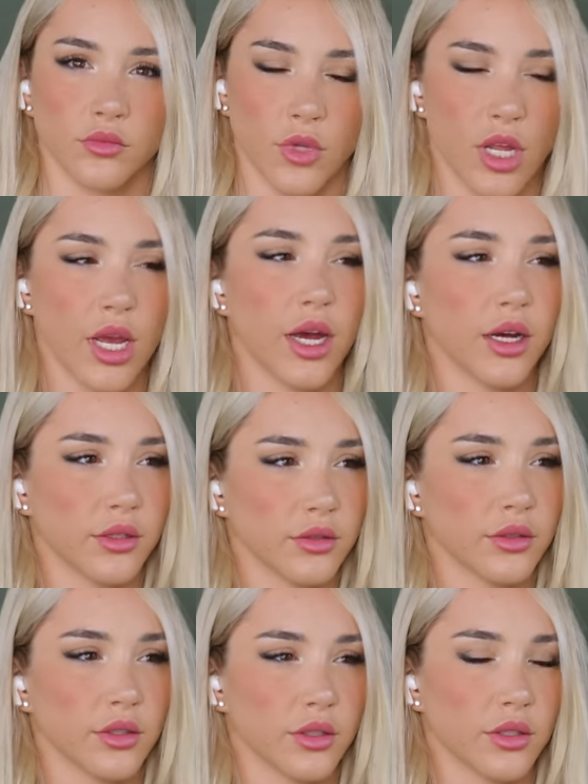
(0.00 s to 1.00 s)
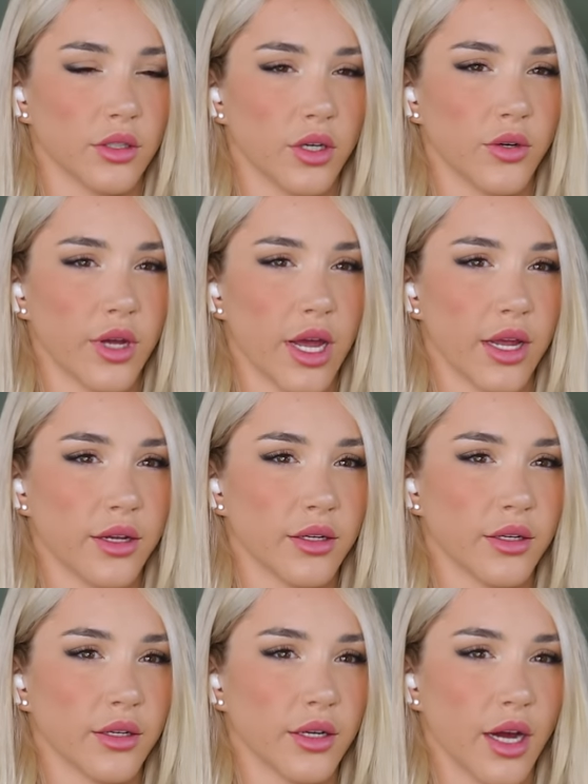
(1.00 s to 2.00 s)
Yeah. Okay.
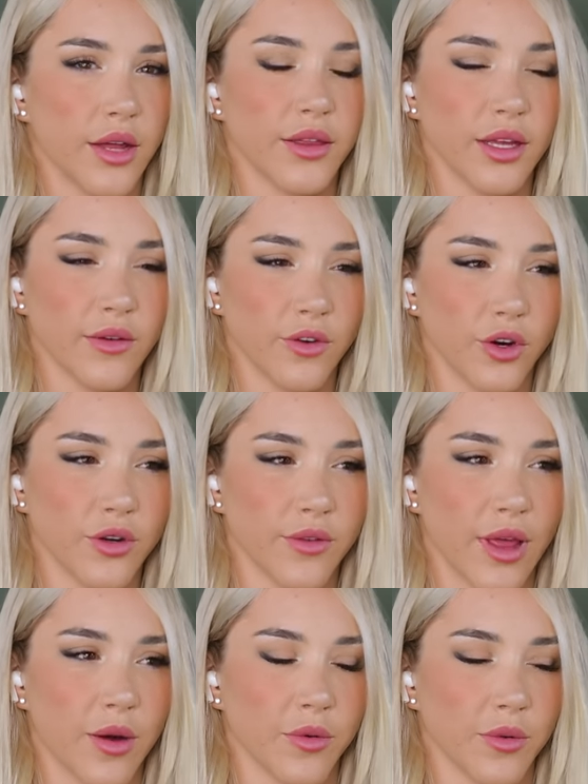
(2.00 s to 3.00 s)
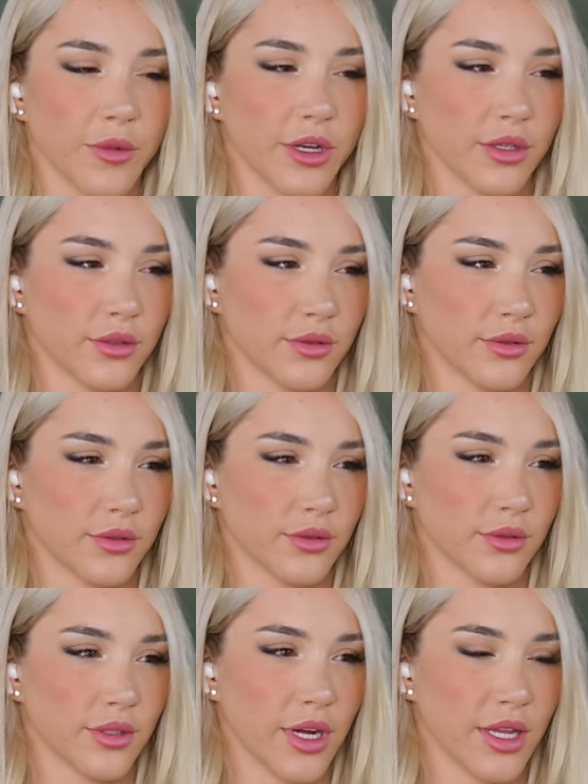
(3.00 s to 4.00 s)
I think I've heard of that woman.
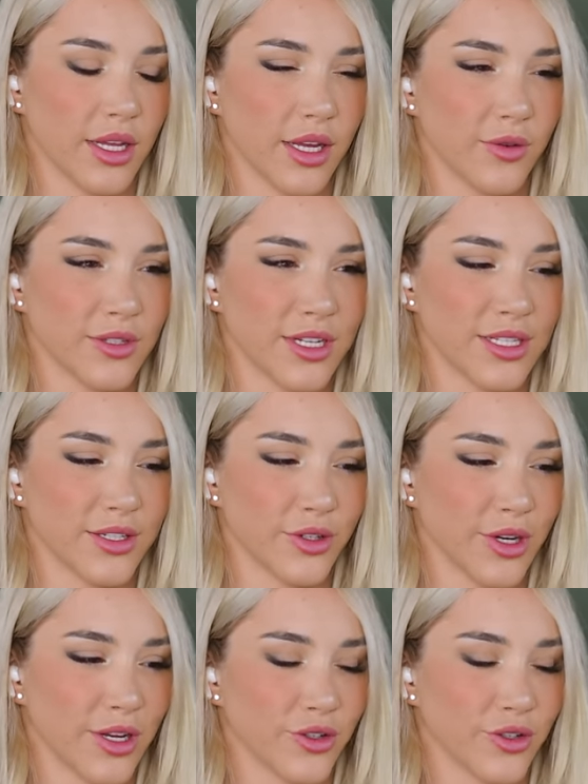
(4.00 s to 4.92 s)
I think I was considering